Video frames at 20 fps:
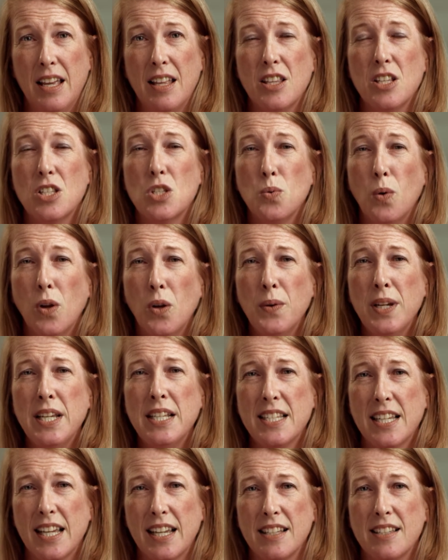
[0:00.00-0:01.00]
The swallowing
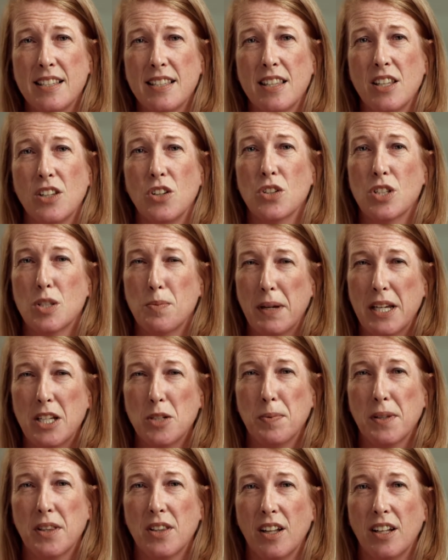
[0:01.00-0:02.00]
tests that your speech
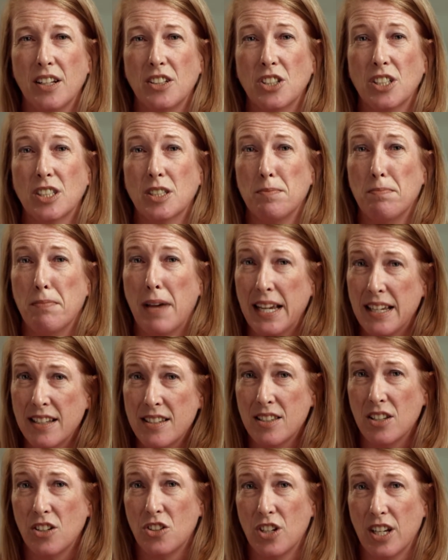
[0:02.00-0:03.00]
pathologist may
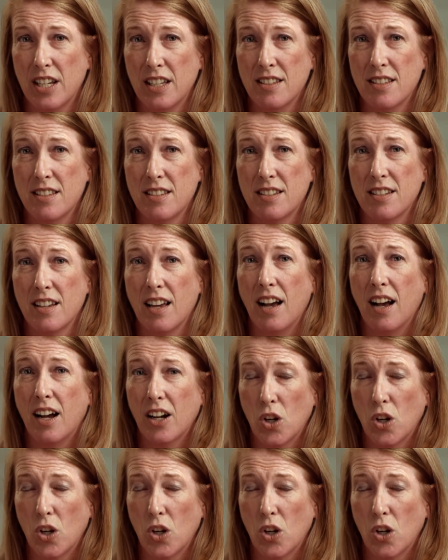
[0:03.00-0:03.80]
suggest are